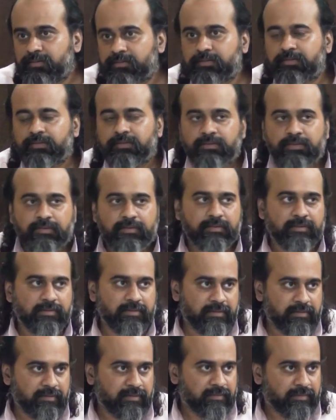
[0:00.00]

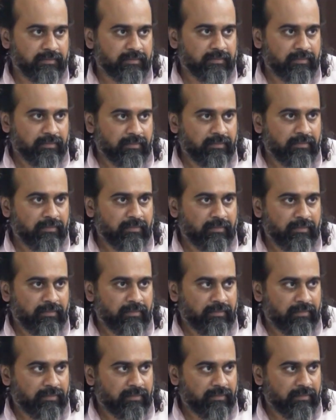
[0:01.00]

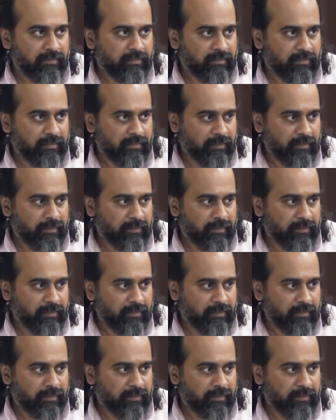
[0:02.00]
(no one is talking)